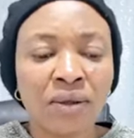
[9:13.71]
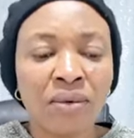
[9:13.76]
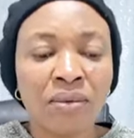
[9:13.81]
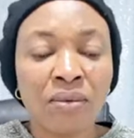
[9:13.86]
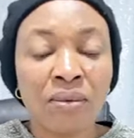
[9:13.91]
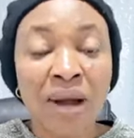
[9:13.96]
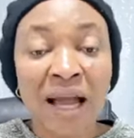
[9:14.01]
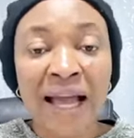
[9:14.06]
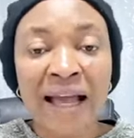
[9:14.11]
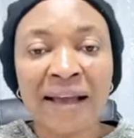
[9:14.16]

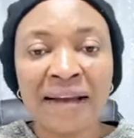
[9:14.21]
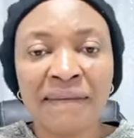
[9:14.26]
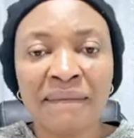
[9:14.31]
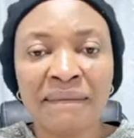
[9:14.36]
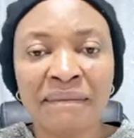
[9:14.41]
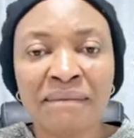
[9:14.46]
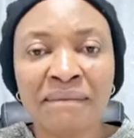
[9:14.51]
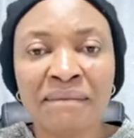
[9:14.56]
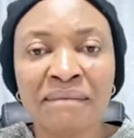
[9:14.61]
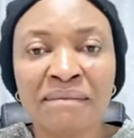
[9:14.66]
Why?
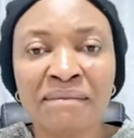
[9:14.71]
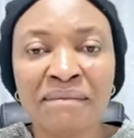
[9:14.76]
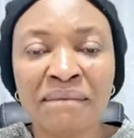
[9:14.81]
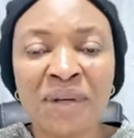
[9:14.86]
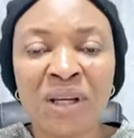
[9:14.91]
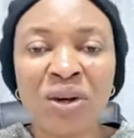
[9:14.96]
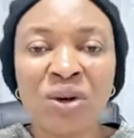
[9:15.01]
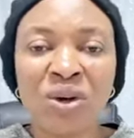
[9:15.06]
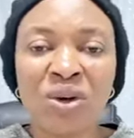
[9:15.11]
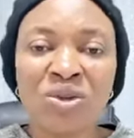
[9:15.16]

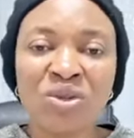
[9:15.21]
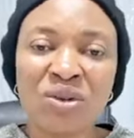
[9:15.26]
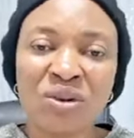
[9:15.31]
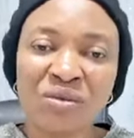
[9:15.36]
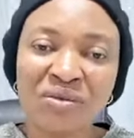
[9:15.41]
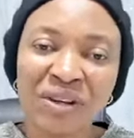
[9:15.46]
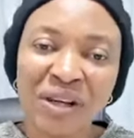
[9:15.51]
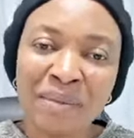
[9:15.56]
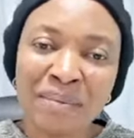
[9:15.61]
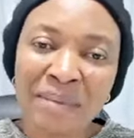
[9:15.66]
Because
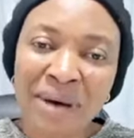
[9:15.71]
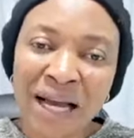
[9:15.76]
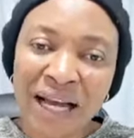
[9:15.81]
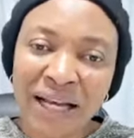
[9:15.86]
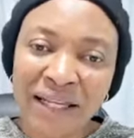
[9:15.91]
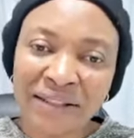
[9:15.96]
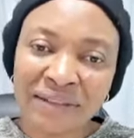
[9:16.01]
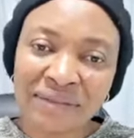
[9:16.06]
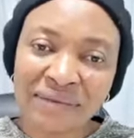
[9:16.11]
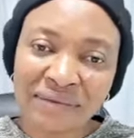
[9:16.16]
of a
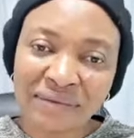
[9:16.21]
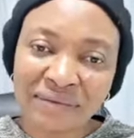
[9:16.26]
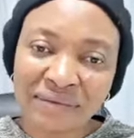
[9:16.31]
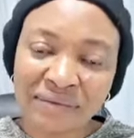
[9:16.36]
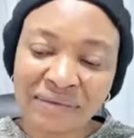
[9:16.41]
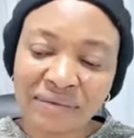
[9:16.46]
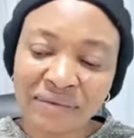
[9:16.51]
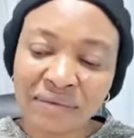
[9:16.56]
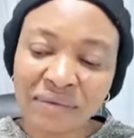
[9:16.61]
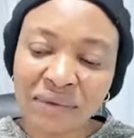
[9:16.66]
man
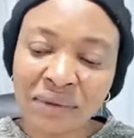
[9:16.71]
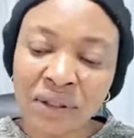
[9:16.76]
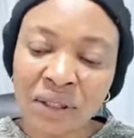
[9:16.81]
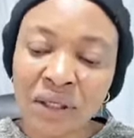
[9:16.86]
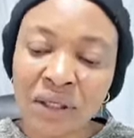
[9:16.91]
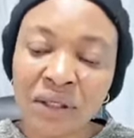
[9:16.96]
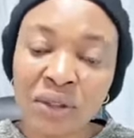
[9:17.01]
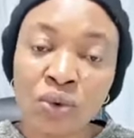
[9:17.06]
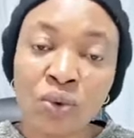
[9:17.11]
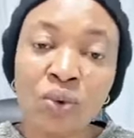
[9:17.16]

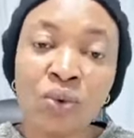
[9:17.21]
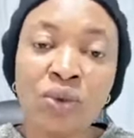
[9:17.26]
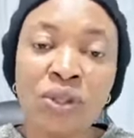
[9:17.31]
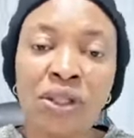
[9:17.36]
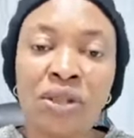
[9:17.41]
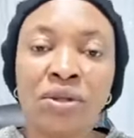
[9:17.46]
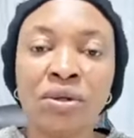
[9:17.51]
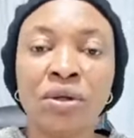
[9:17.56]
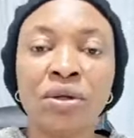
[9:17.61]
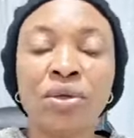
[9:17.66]
who
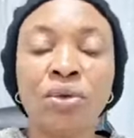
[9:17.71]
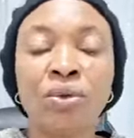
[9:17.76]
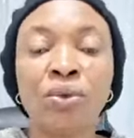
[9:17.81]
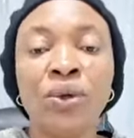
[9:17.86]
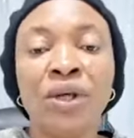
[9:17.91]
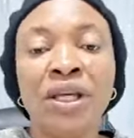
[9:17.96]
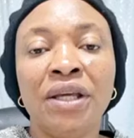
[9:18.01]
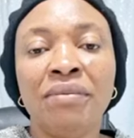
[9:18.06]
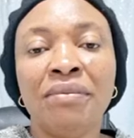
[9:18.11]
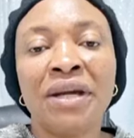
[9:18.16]
did not do
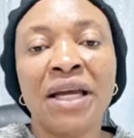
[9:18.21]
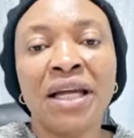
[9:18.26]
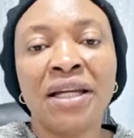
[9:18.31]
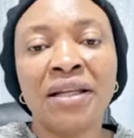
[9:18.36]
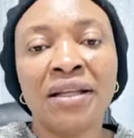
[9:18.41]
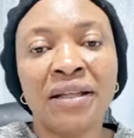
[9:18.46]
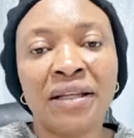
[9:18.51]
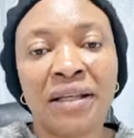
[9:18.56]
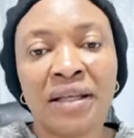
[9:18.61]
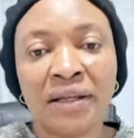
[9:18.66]
him
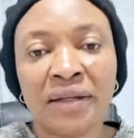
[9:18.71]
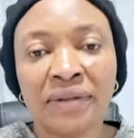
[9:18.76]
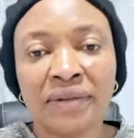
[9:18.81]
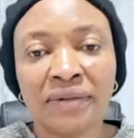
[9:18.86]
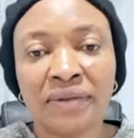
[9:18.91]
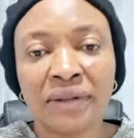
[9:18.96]
anything.